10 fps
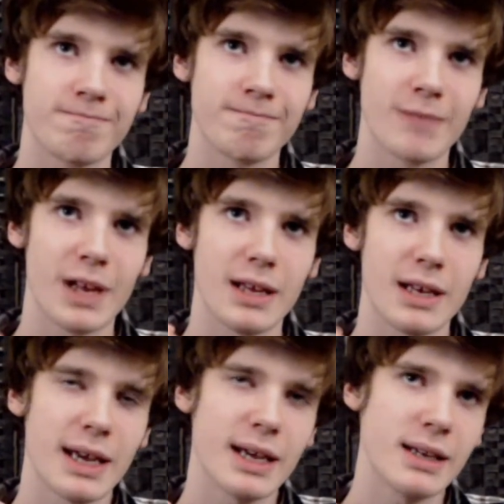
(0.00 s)
It
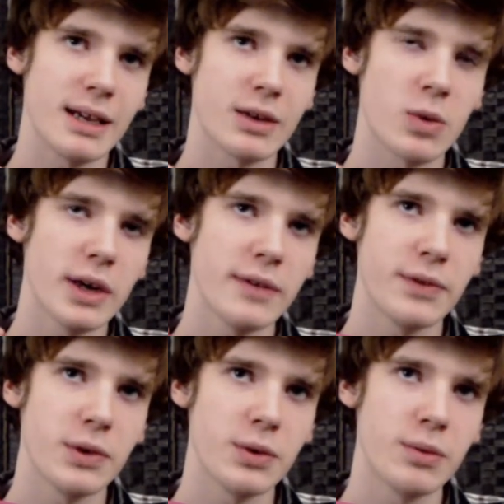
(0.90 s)
had quite a
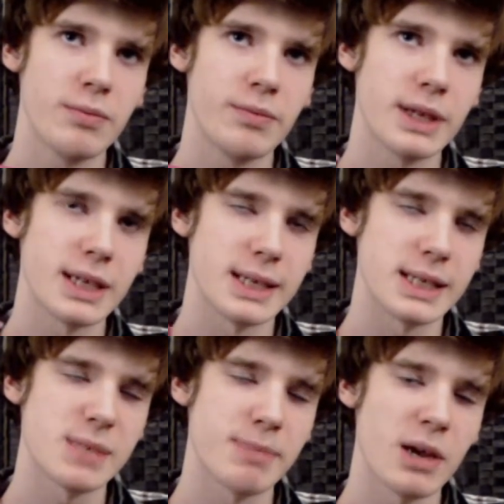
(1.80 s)
few
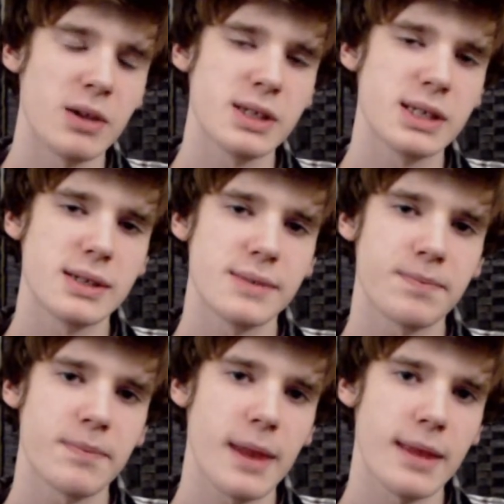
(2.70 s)
spells
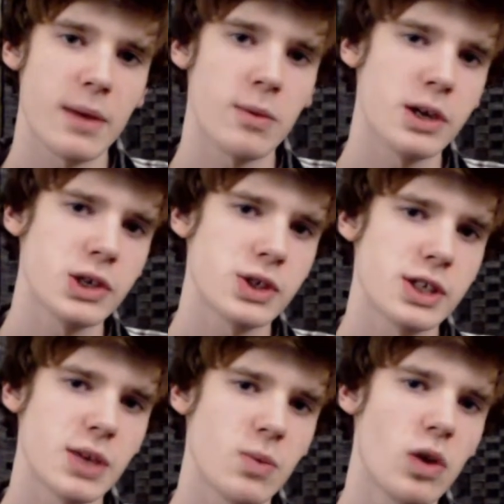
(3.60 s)
that were
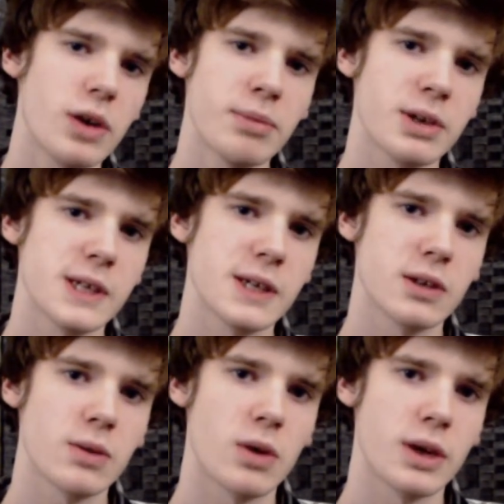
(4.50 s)
interesting. One particular
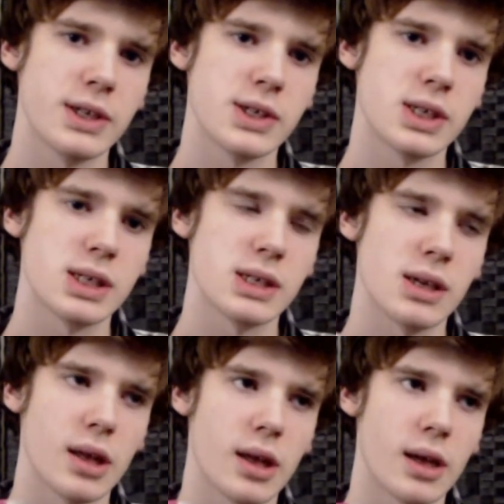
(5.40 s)
one is
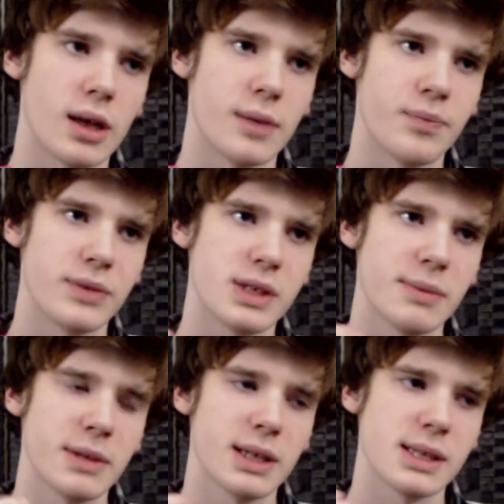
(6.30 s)

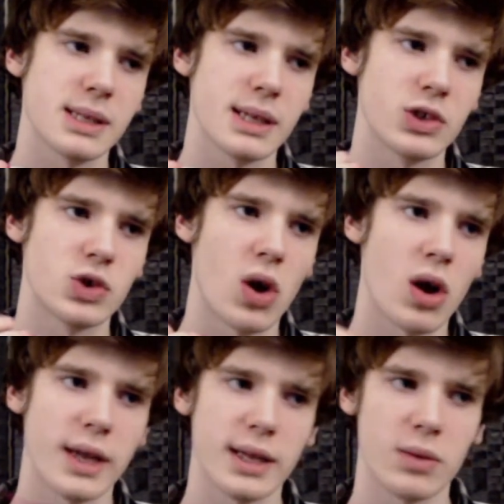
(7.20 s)
something that's like
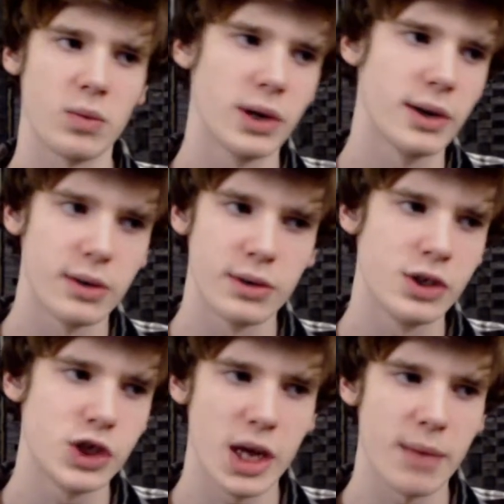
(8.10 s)
drawing a weird
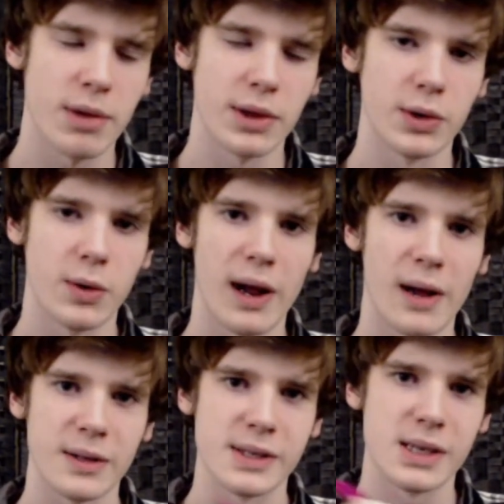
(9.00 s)
shape on the ground,